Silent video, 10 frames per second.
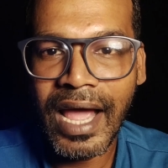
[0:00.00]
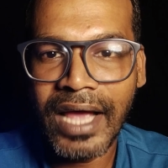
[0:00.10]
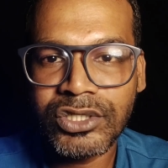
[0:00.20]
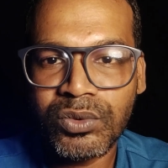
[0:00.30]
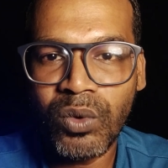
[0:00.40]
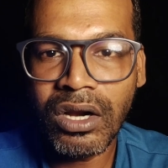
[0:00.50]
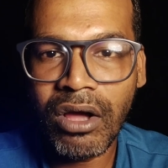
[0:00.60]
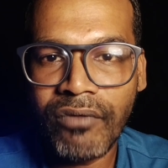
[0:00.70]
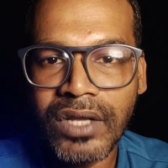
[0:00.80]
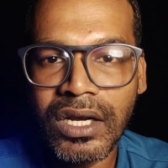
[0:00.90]
has one
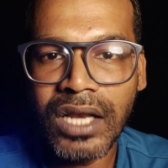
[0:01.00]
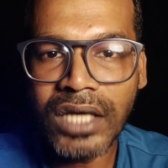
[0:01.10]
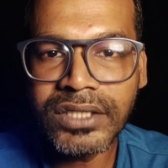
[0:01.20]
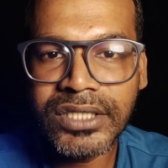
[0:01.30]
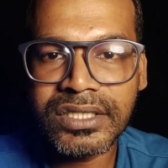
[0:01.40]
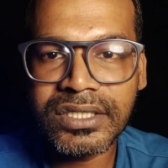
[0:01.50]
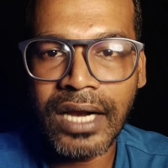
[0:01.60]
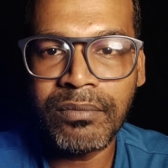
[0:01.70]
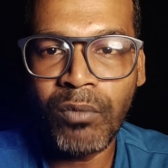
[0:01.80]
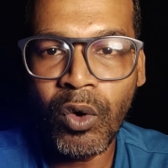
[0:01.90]
of the largest
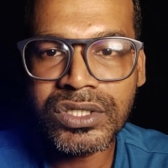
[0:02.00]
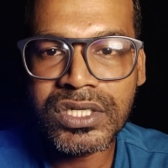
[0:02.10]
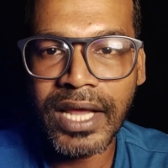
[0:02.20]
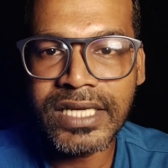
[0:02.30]
and most